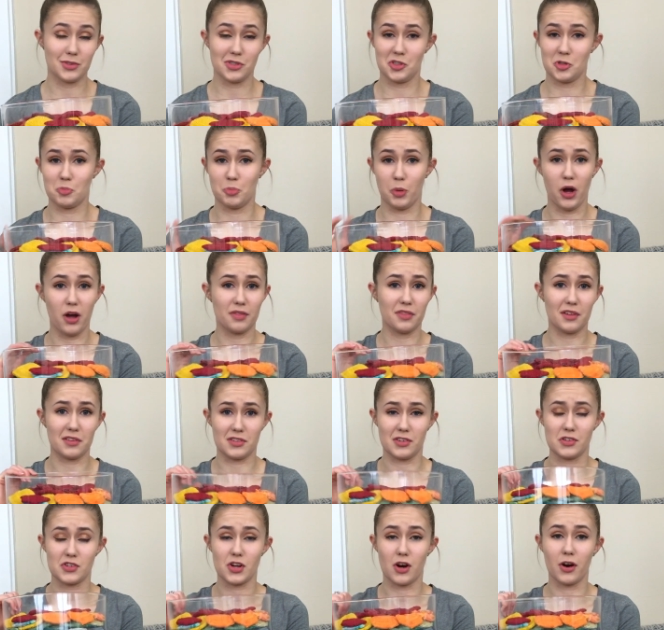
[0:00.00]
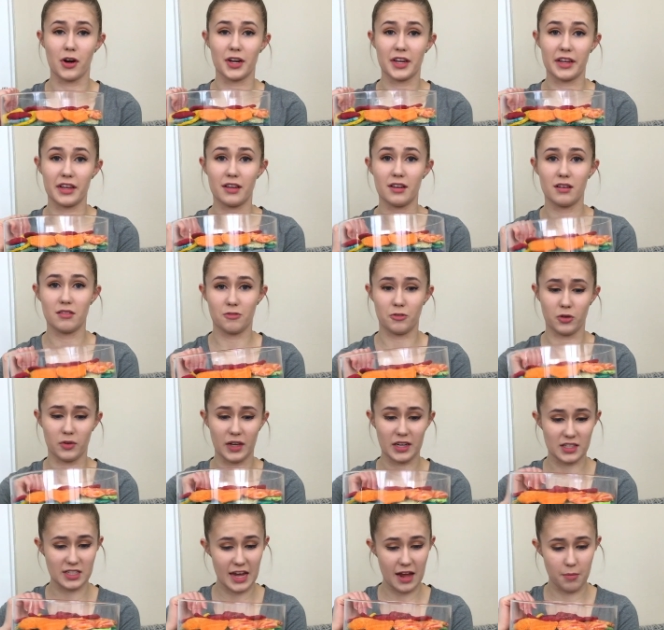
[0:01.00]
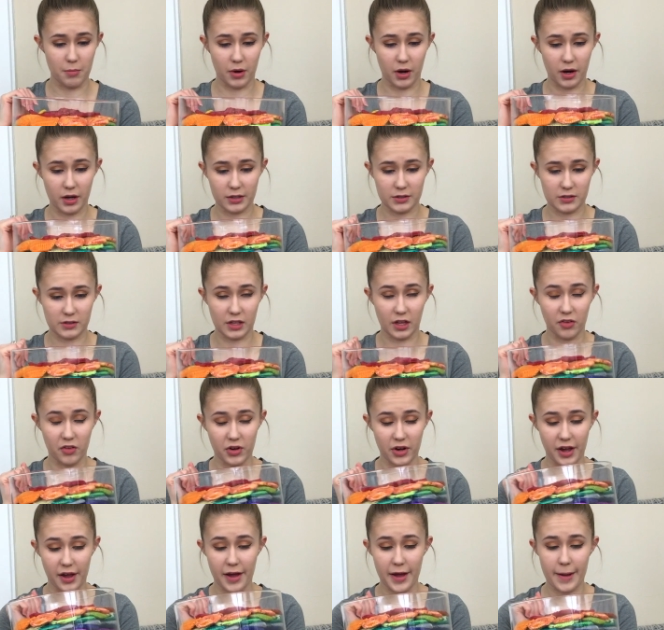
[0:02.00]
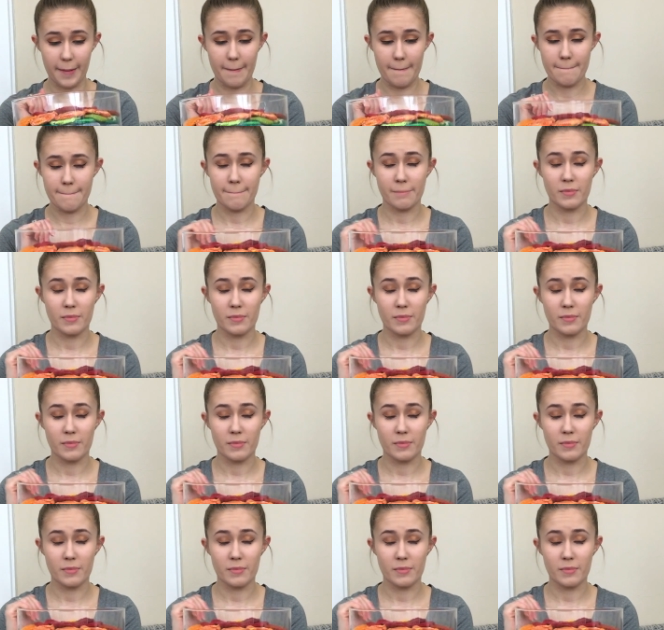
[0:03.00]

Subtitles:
I just bought this at Target for like $10 the other day